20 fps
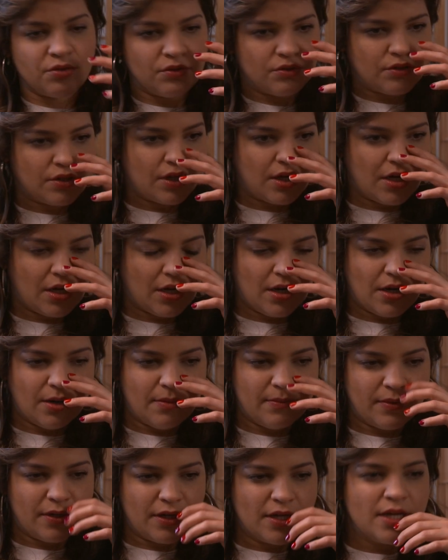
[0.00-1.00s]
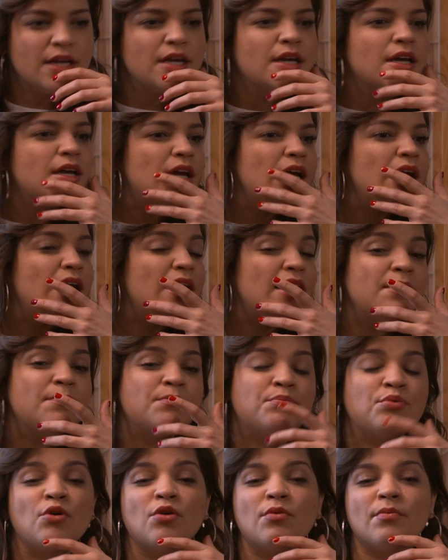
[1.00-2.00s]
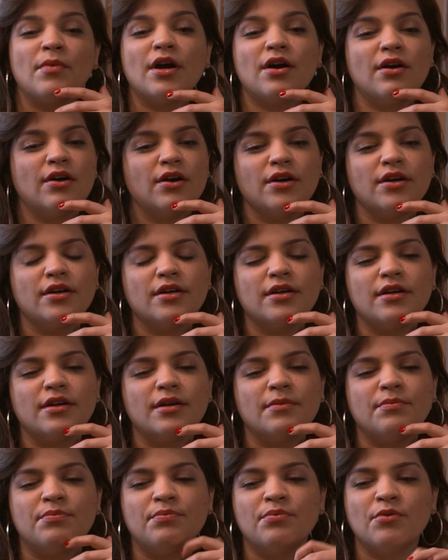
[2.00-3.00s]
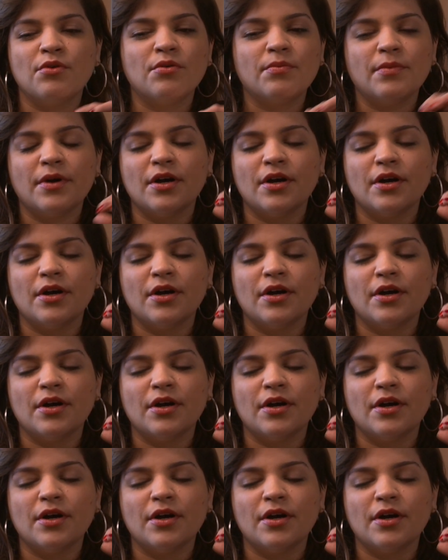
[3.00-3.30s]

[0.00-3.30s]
old. And it broke my heart. It broke